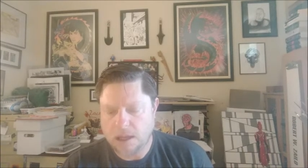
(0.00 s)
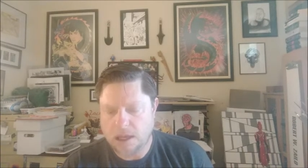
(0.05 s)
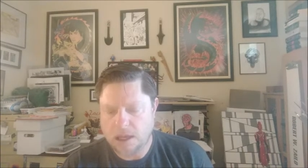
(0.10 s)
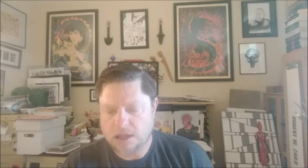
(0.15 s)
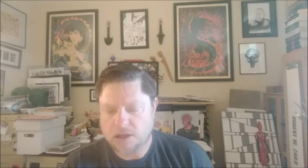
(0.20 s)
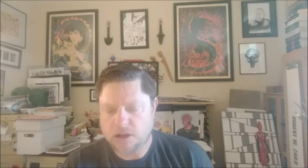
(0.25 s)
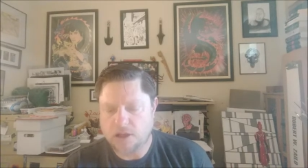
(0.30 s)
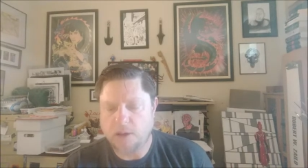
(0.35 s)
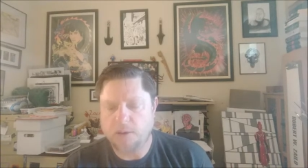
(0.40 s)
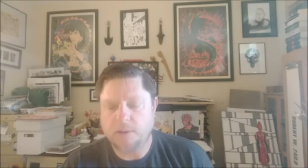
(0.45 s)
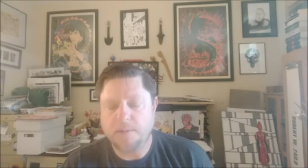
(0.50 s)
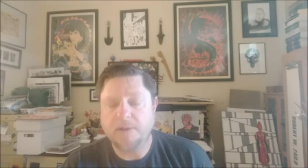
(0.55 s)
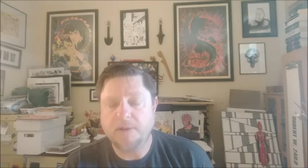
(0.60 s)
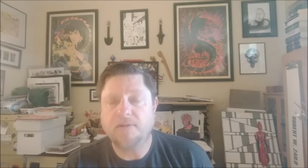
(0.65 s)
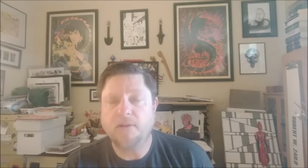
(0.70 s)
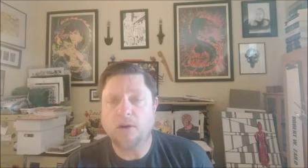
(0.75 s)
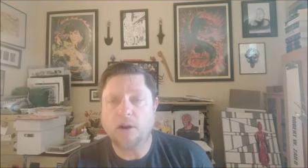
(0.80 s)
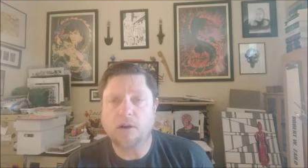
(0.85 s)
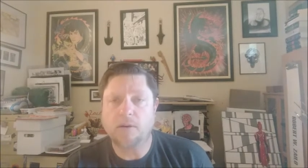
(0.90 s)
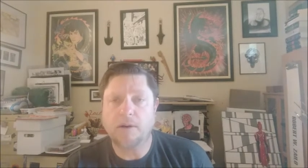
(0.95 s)
So that would be
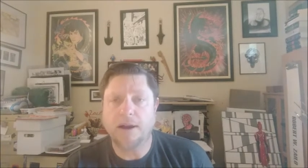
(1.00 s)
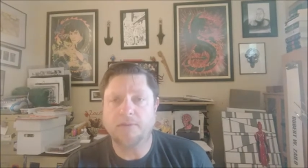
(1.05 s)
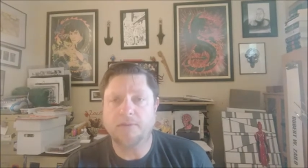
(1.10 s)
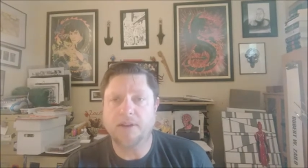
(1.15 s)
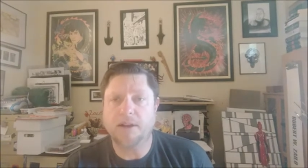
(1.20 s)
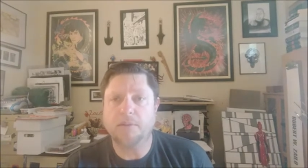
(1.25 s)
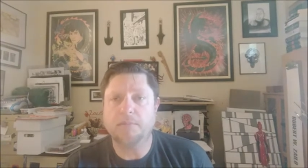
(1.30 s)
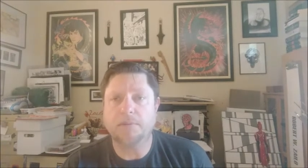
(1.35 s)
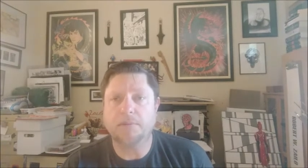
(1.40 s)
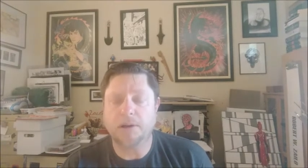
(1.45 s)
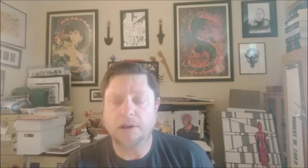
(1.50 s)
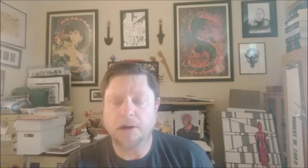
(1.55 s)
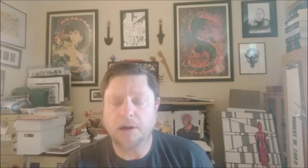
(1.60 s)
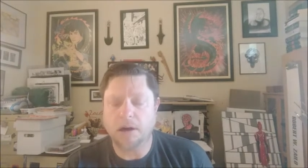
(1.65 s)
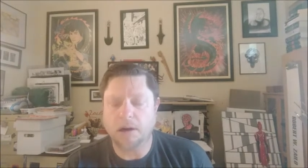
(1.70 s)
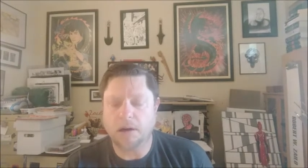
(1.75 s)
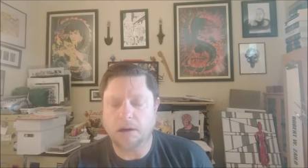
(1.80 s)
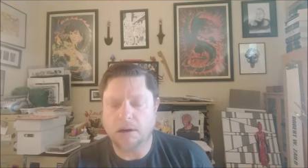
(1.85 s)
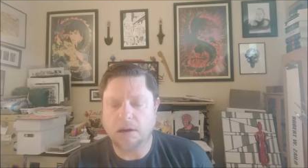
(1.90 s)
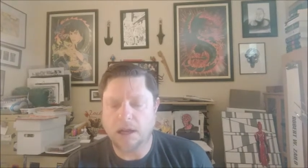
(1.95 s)
photographic
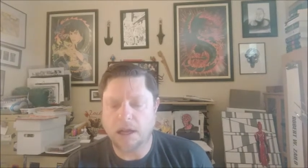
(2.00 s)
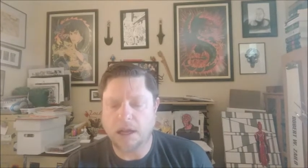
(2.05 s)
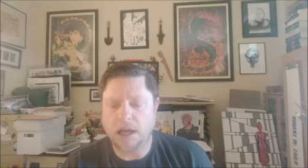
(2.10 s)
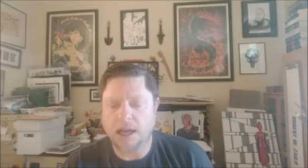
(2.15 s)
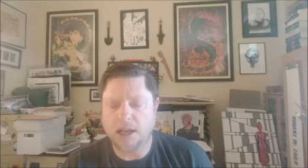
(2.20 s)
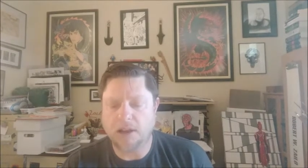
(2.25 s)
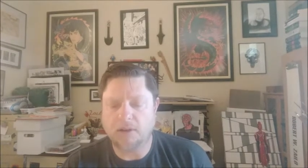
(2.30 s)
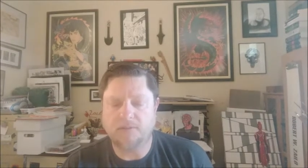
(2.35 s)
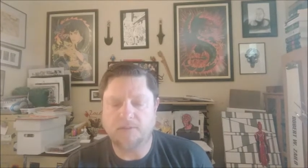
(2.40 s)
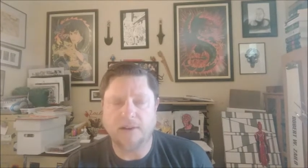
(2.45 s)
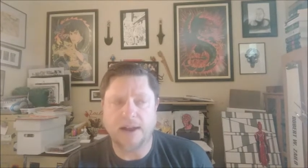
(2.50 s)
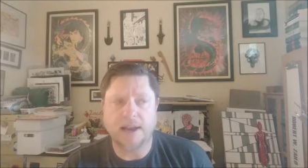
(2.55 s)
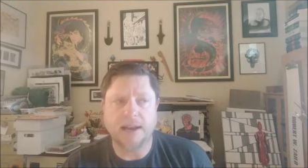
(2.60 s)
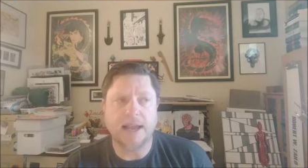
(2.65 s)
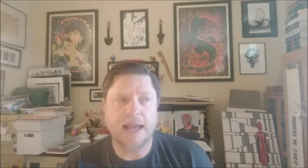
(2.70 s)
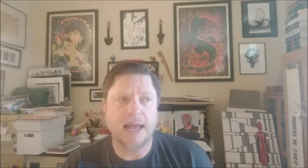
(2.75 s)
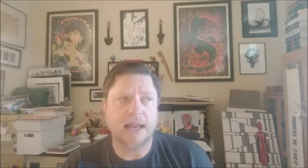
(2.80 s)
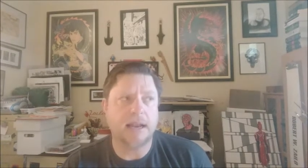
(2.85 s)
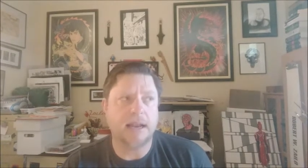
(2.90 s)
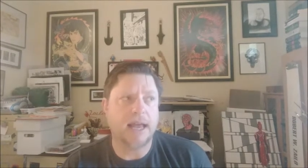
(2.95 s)
blur. You find
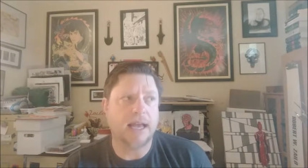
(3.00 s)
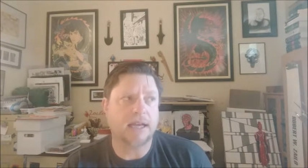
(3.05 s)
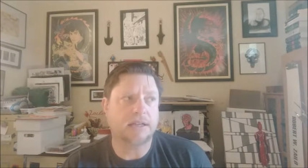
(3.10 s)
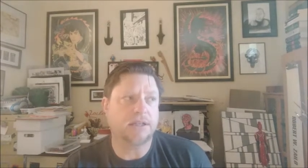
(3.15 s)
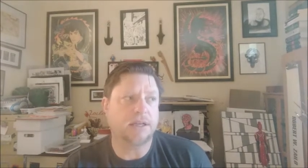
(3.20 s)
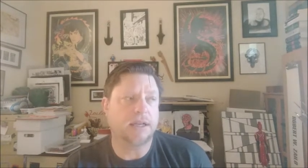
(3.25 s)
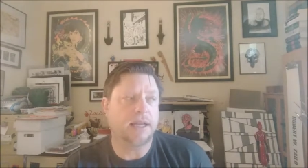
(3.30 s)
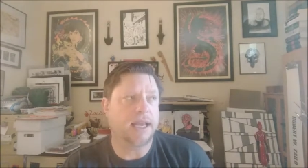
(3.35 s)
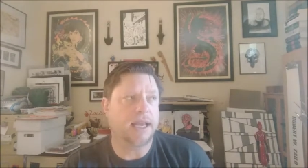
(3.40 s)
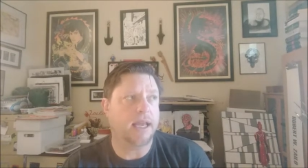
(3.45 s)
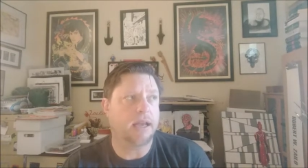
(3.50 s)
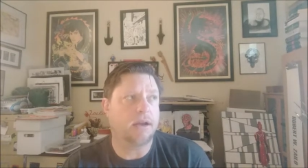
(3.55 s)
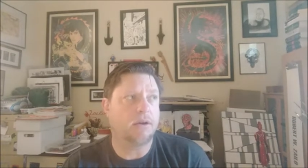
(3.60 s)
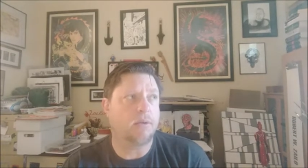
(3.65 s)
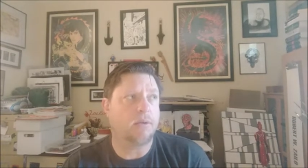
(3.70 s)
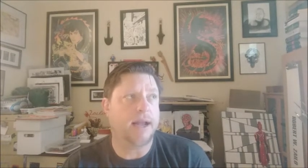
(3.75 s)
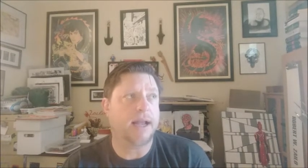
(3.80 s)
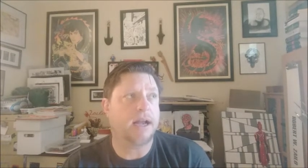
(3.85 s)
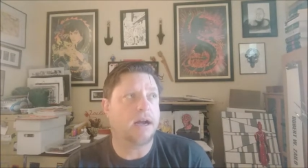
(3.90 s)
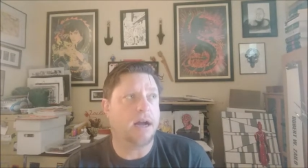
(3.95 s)
that actually
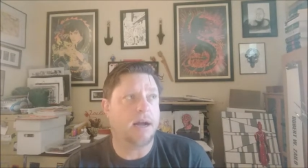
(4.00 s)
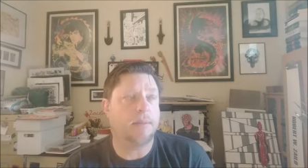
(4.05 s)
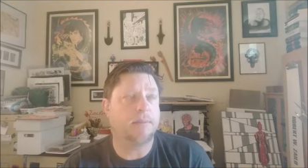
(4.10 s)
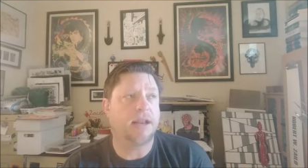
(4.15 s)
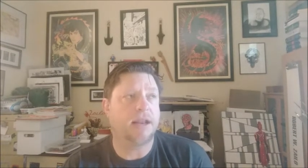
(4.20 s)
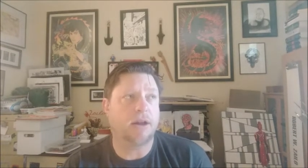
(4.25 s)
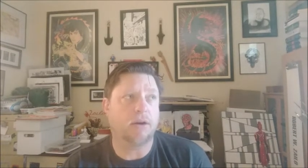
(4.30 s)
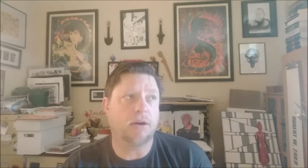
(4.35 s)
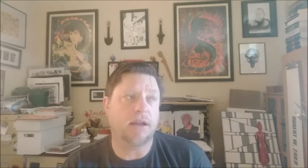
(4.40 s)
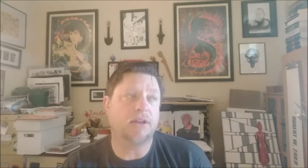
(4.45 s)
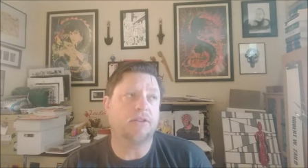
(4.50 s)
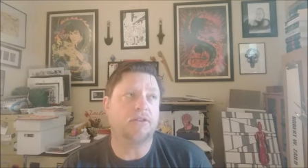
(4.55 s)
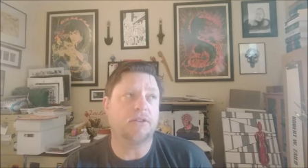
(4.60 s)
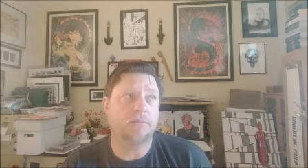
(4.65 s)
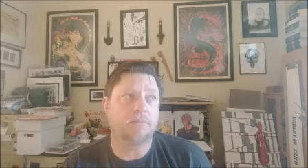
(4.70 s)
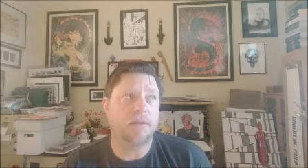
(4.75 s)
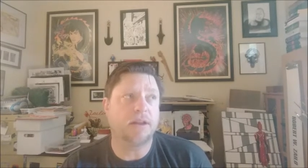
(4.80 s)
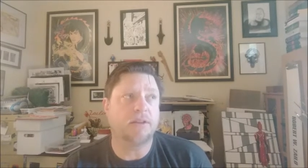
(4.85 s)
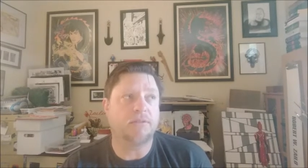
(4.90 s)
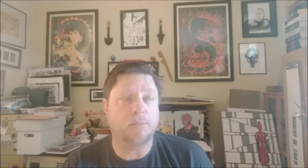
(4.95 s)
quite commonly, or at least
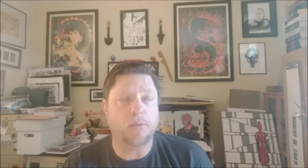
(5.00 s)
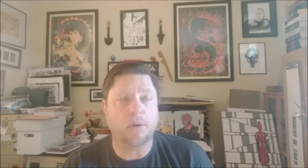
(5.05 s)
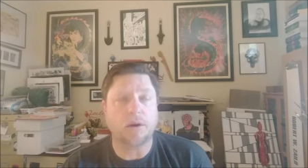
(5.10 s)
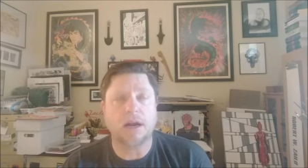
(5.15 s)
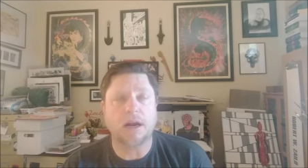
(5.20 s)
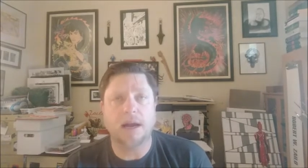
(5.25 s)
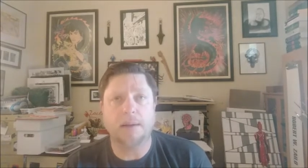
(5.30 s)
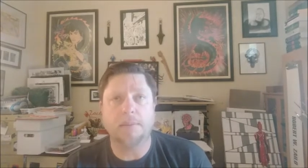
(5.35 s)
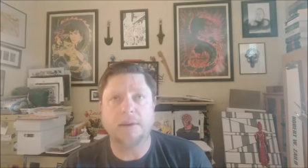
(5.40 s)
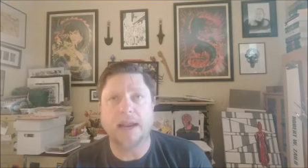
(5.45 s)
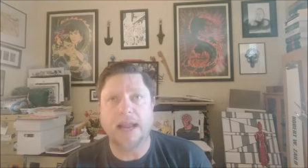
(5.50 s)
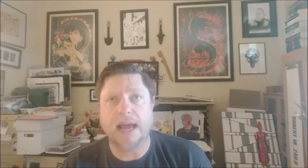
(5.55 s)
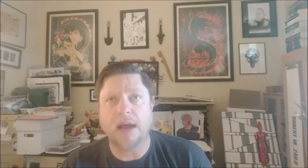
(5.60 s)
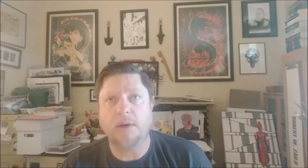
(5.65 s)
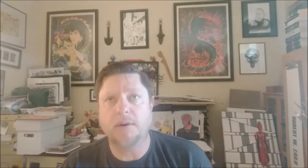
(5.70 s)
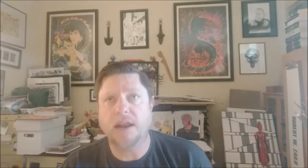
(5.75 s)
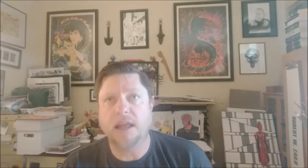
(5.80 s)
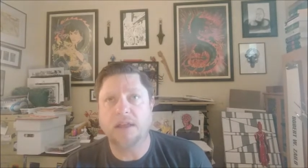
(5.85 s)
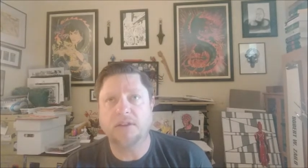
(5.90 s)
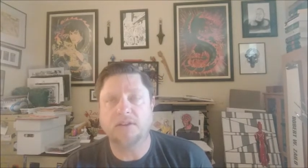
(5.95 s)
it's more common
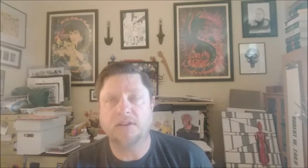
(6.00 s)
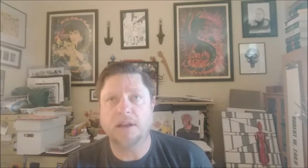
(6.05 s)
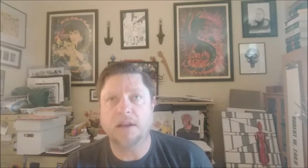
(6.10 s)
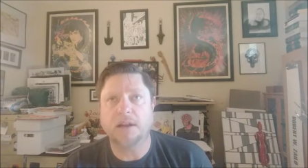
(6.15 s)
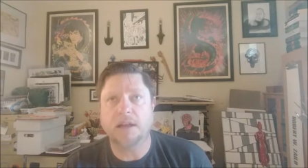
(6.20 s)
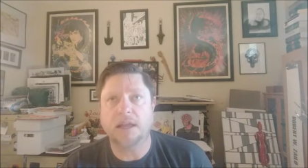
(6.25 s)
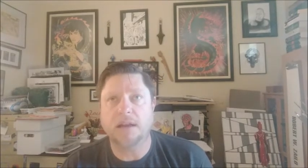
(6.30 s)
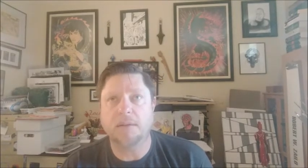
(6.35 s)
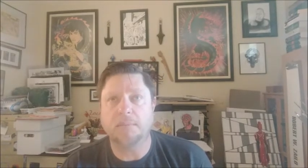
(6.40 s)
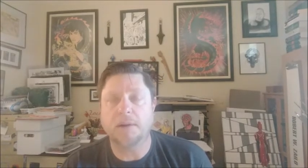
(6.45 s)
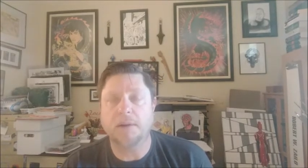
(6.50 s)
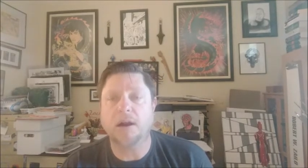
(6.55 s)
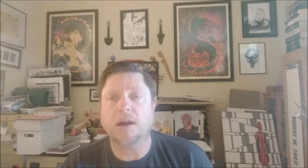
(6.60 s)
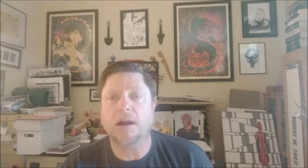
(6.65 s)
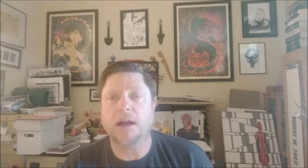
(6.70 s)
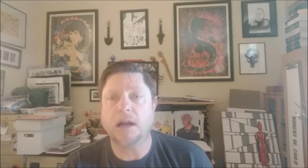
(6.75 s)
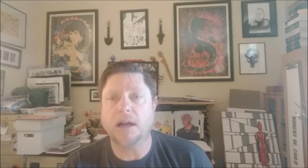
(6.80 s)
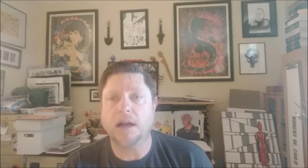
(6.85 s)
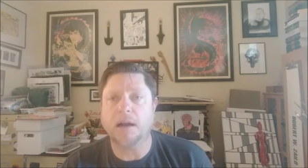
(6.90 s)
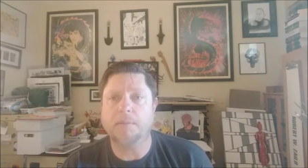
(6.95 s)
nowadays in
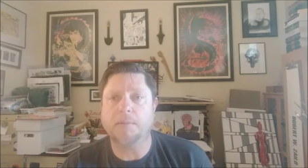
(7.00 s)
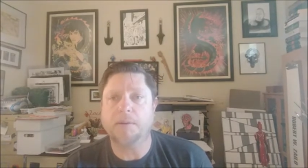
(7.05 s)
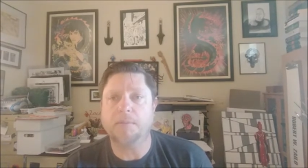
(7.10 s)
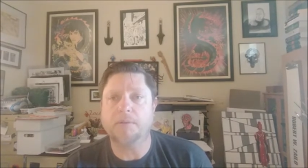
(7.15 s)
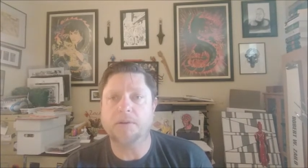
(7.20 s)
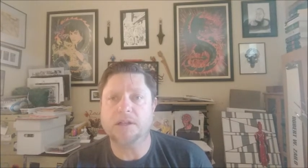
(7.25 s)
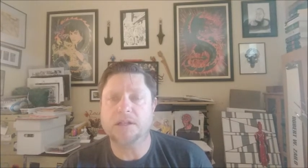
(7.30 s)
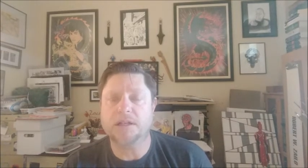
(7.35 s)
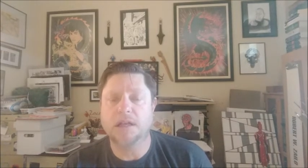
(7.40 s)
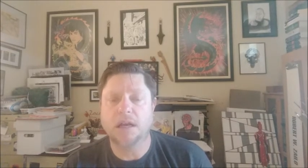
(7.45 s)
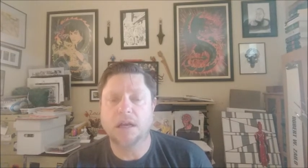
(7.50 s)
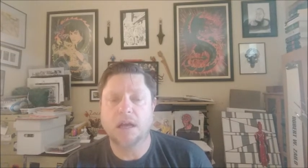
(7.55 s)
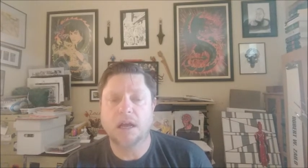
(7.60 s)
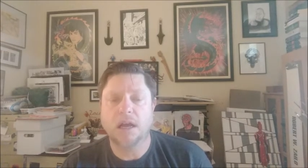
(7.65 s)
American comic books,